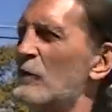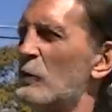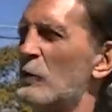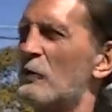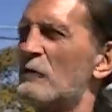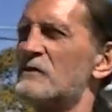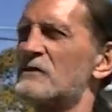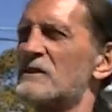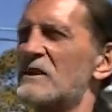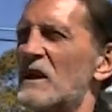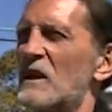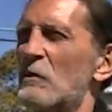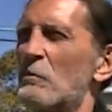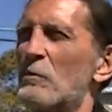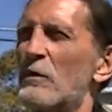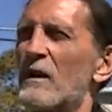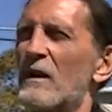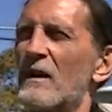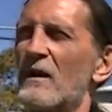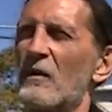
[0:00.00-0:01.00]
on
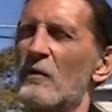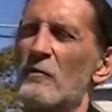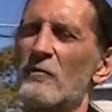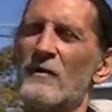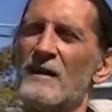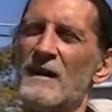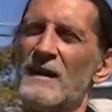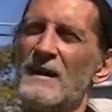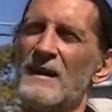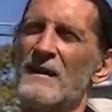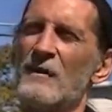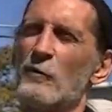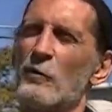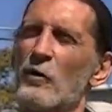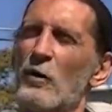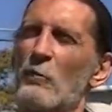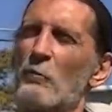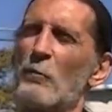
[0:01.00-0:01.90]
the i or